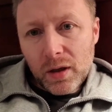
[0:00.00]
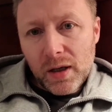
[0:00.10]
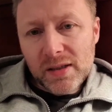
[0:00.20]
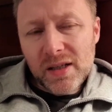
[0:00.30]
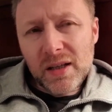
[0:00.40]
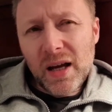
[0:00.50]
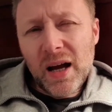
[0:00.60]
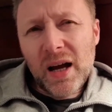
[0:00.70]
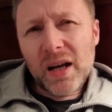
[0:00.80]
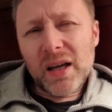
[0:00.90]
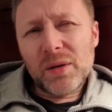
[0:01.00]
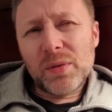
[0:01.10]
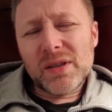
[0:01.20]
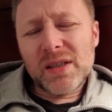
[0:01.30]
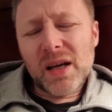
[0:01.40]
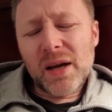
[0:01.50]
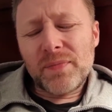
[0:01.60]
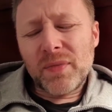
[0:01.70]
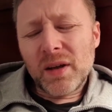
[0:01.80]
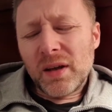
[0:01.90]
He said, it was,
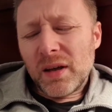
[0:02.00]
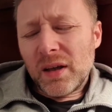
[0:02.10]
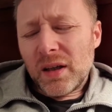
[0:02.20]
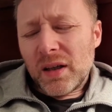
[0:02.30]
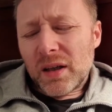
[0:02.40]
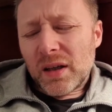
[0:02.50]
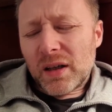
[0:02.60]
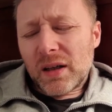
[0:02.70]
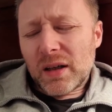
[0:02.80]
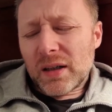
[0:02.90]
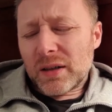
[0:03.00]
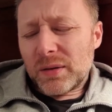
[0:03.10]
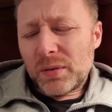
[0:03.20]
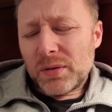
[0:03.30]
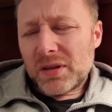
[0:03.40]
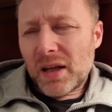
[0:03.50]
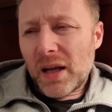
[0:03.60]
what was the